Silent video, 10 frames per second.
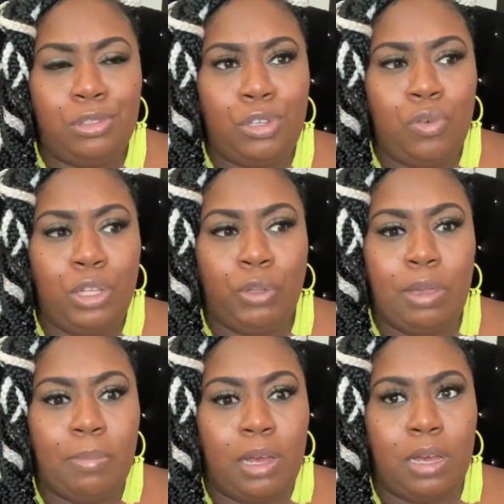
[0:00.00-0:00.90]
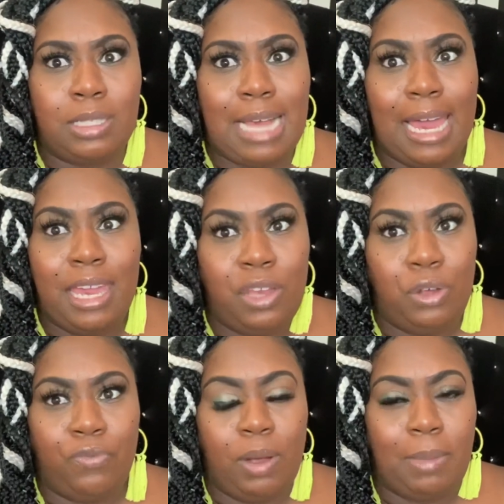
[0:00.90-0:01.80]
2 or 3 months. I
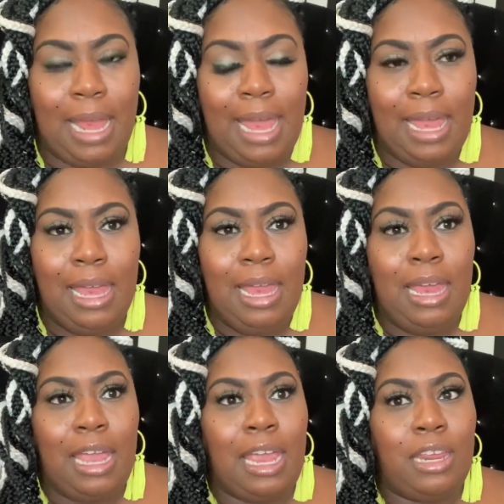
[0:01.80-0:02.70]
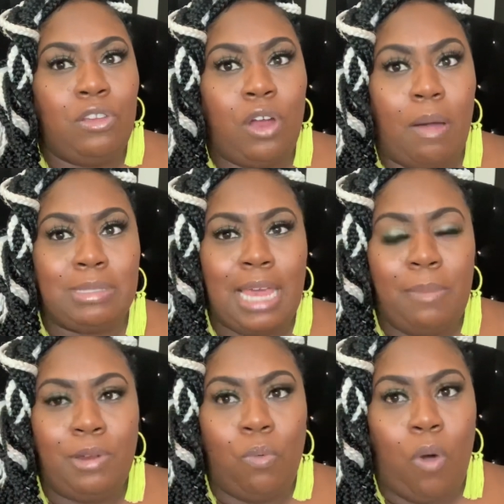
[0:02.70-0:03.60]
healed from that. And, I was
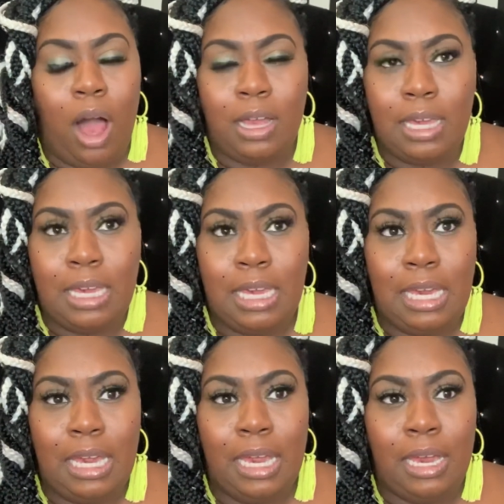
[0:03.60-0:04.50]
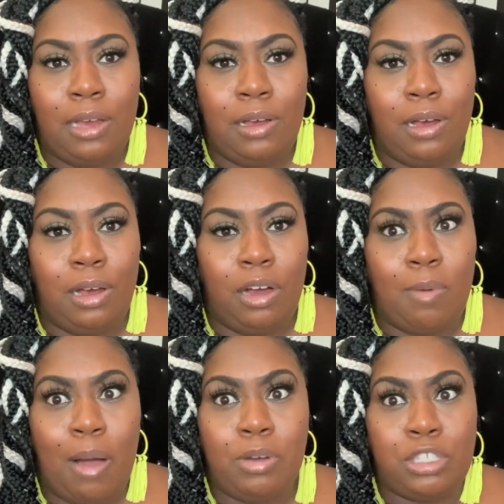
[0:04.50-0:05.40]
able to walk again.
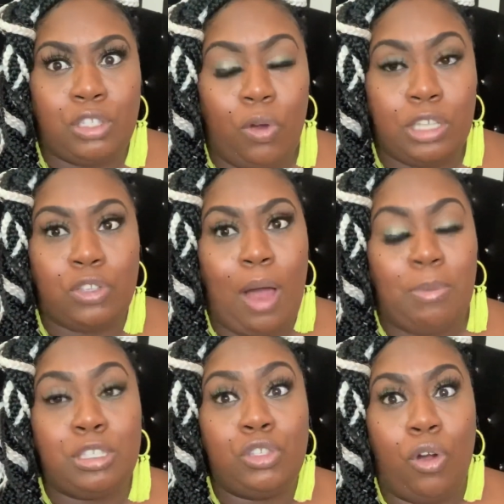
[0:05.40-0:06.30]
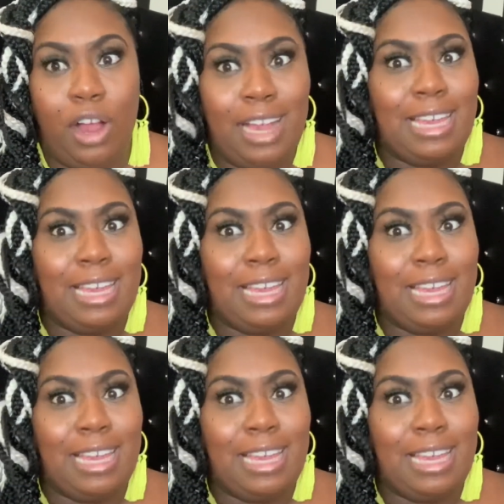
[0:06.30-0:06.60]
I was sore. So I was sore